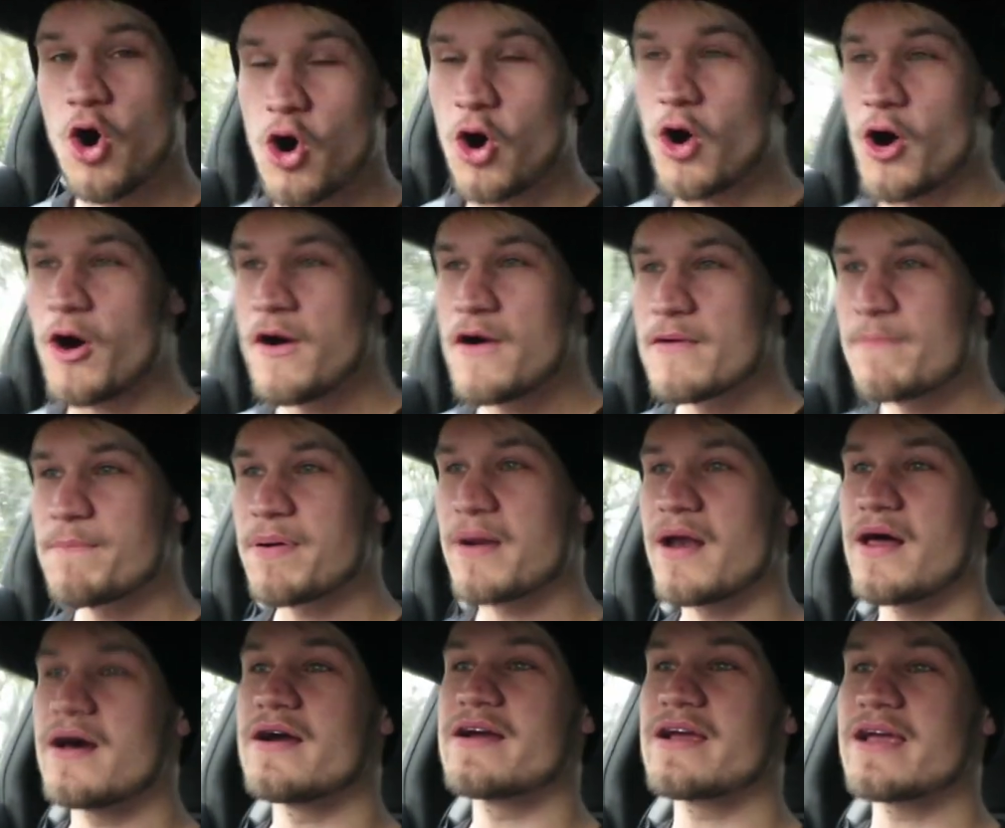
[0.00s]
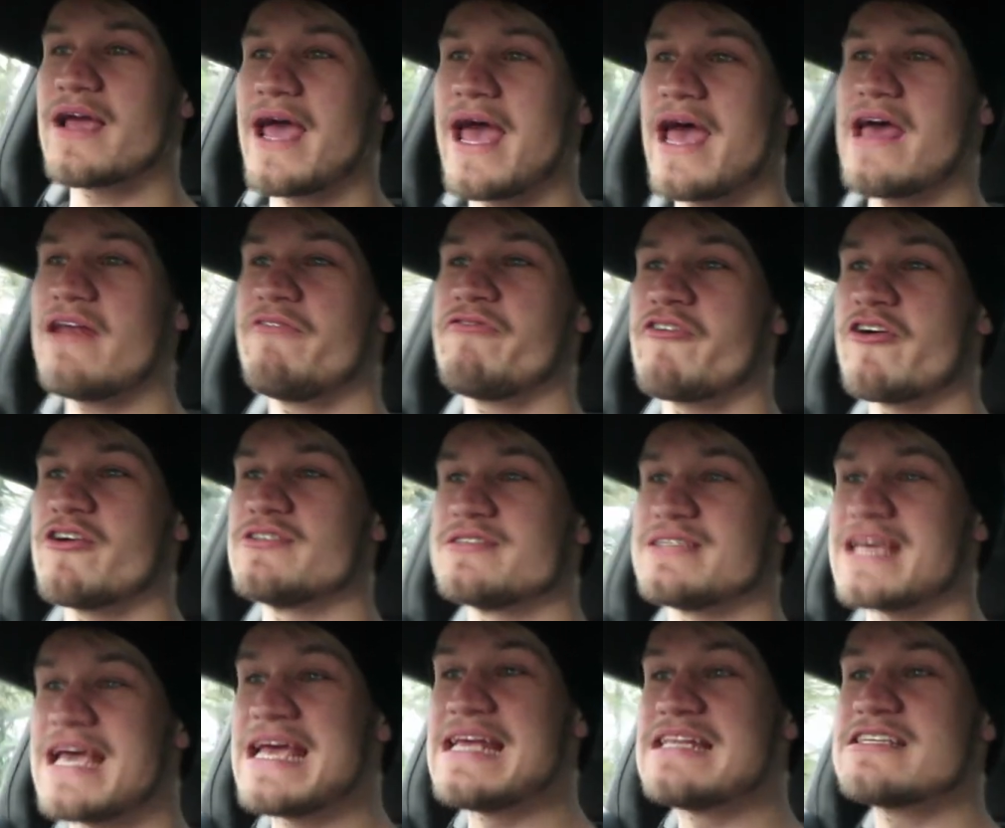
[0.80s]
Or plug
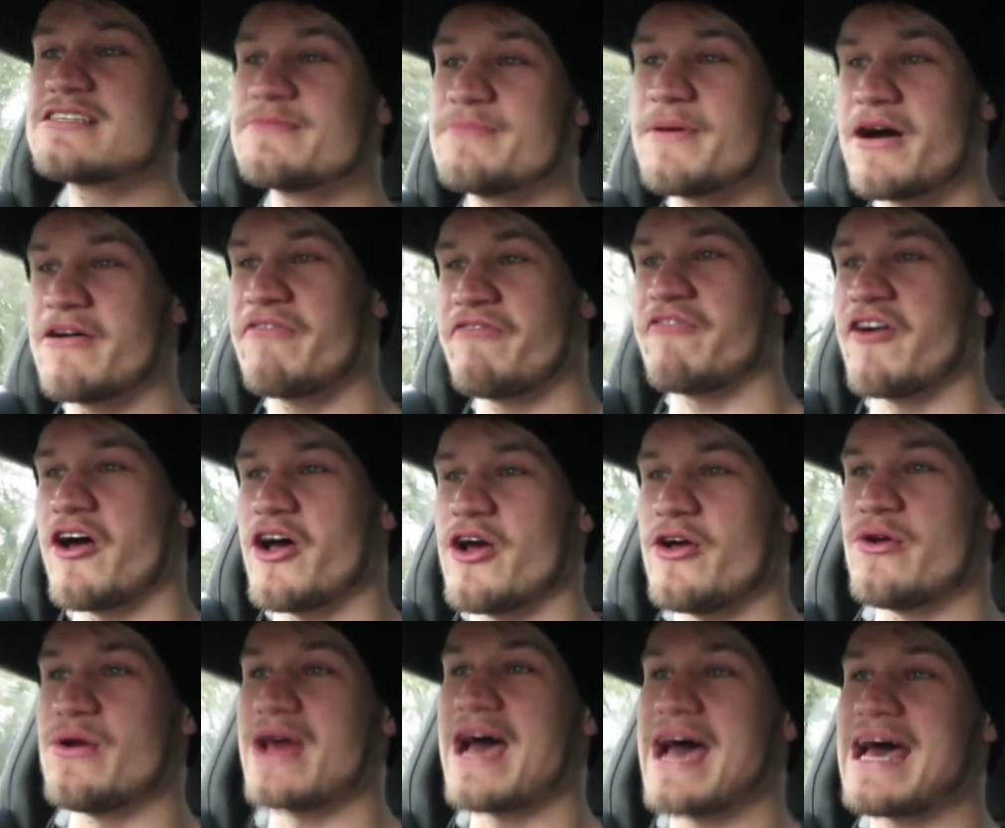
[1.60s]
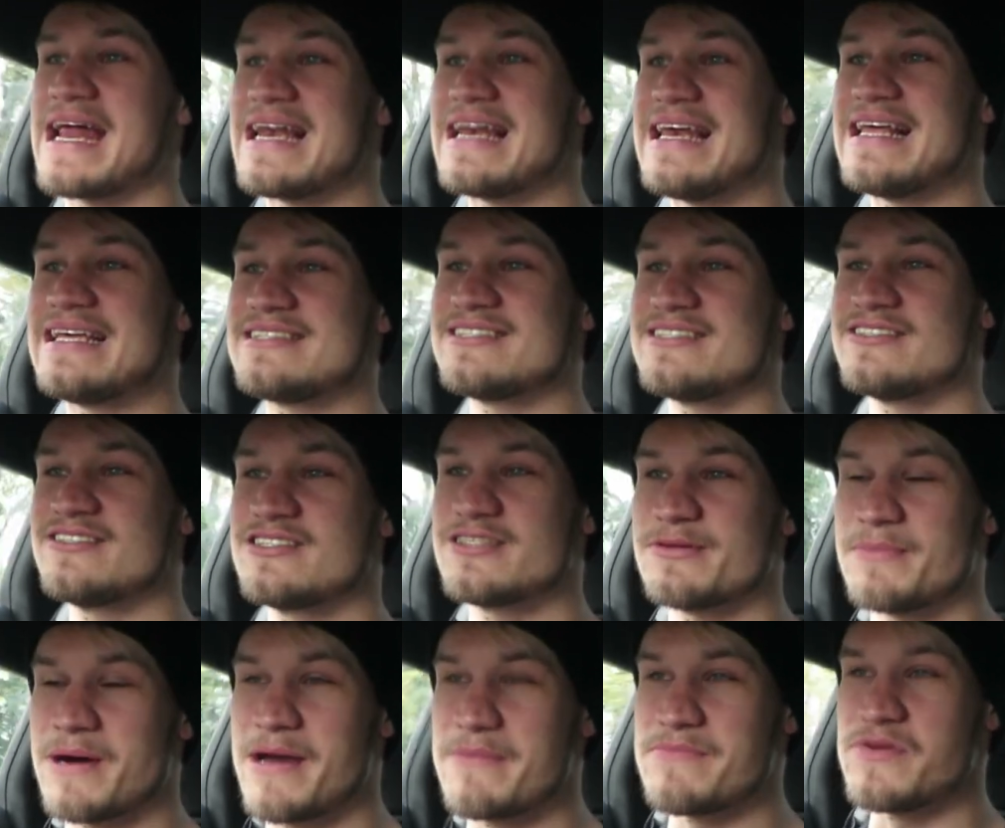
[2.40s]
headphones into my phone and
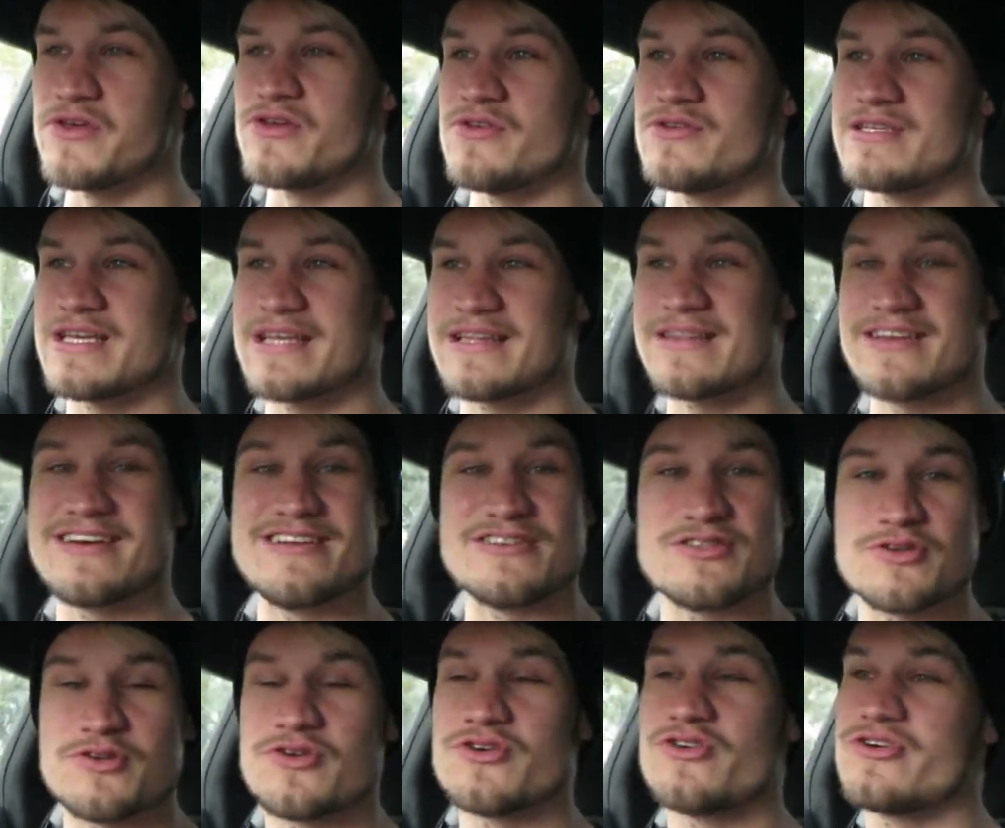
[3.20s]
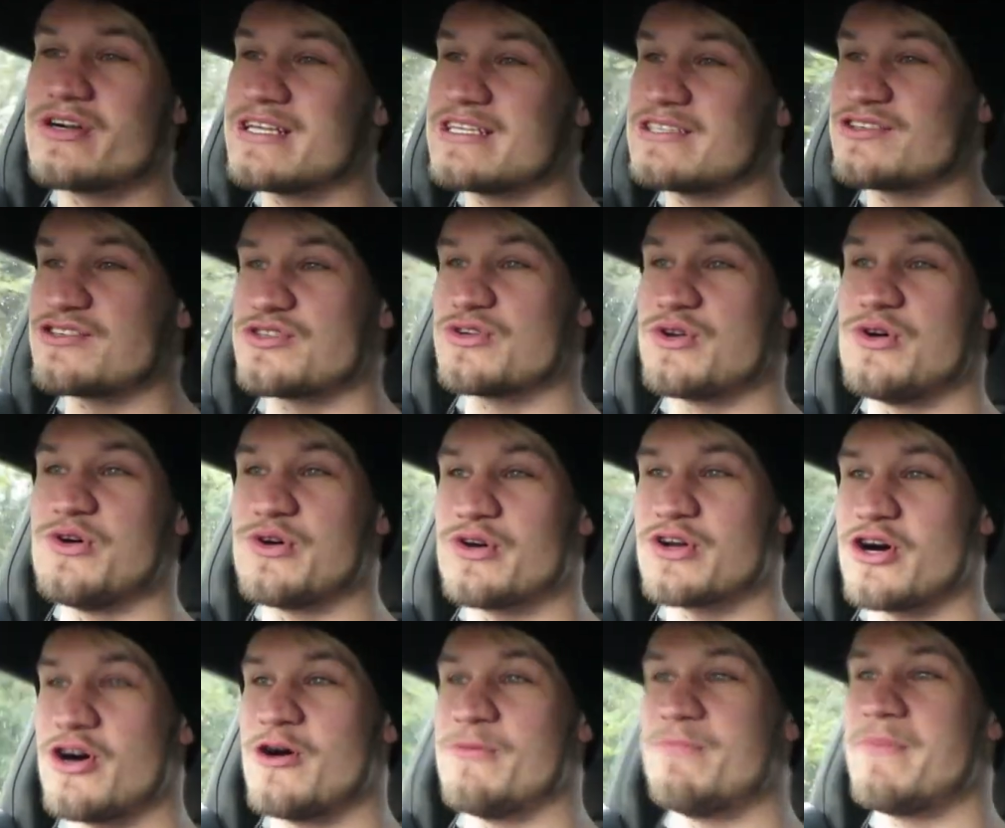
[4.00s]
listen to my music that is already
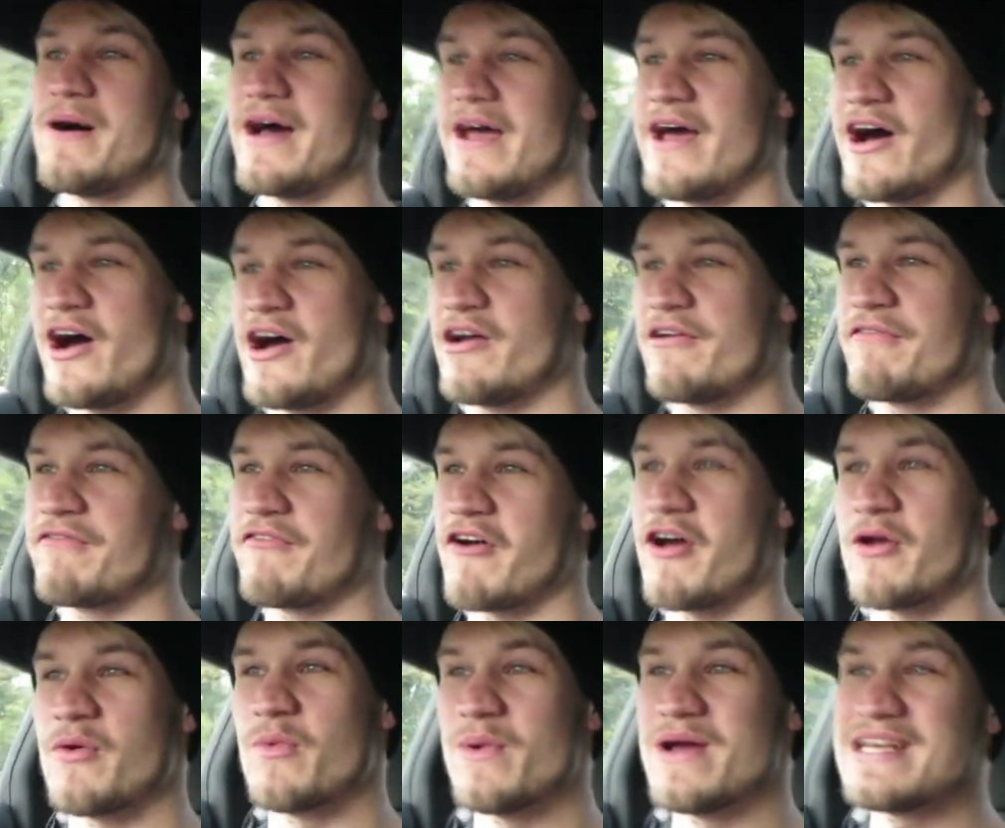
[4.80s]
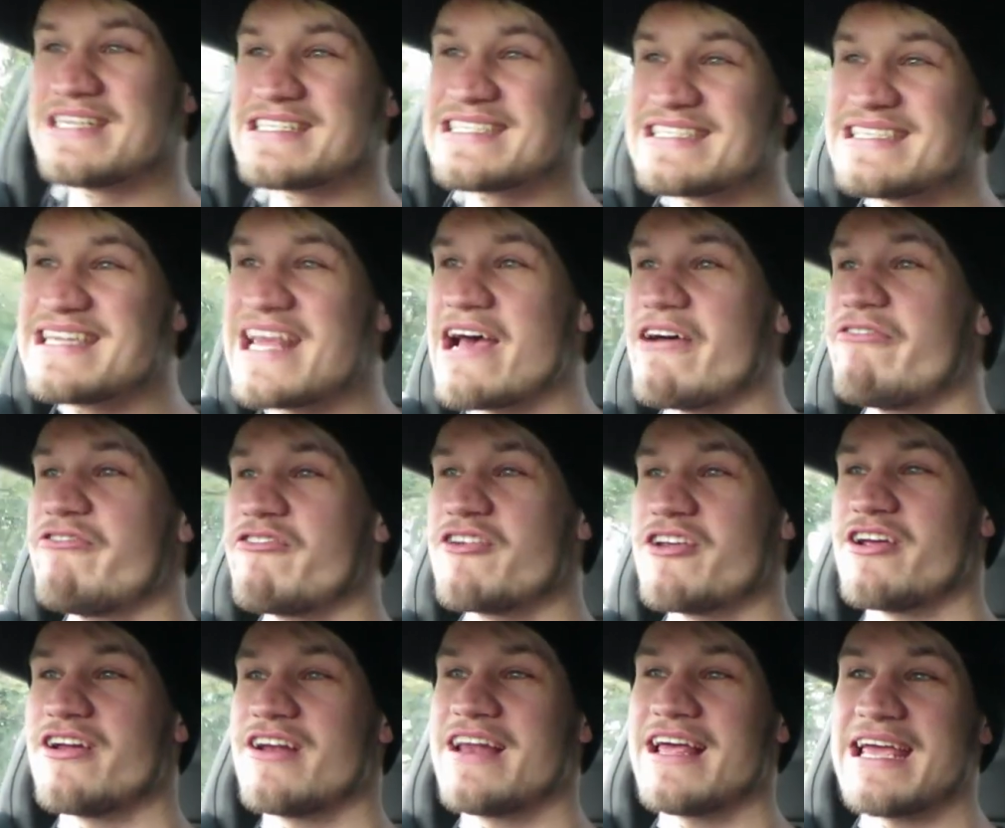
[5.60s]
stored on my iPhone, which
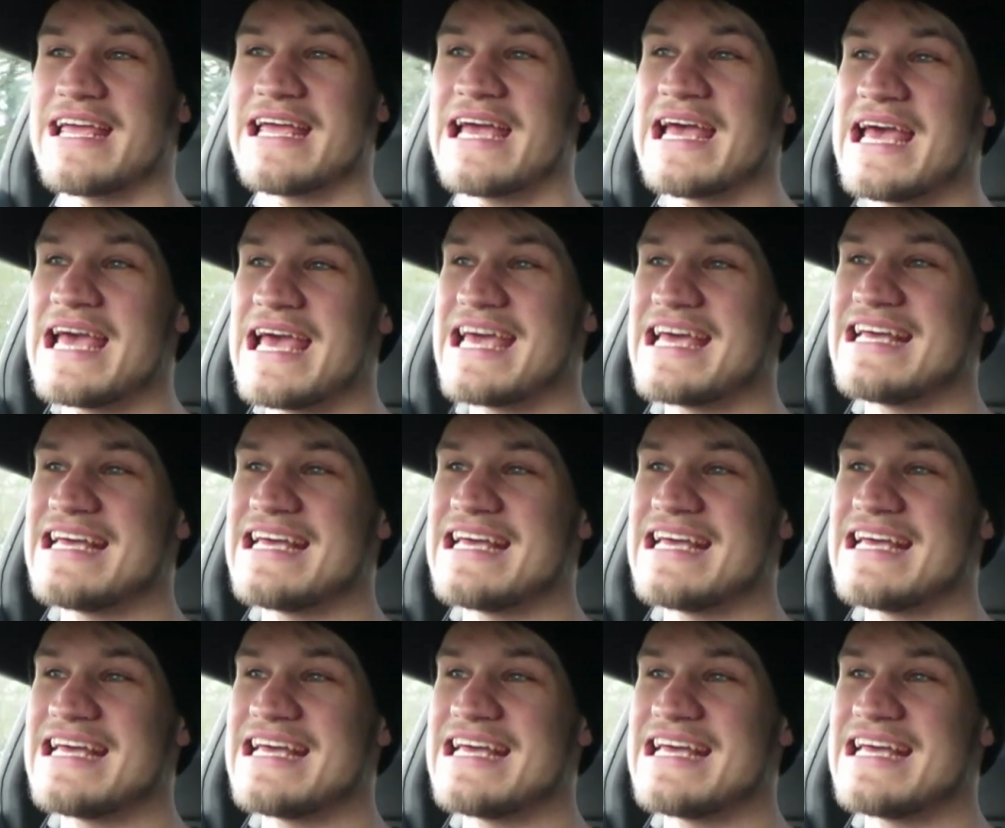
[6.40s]
definitely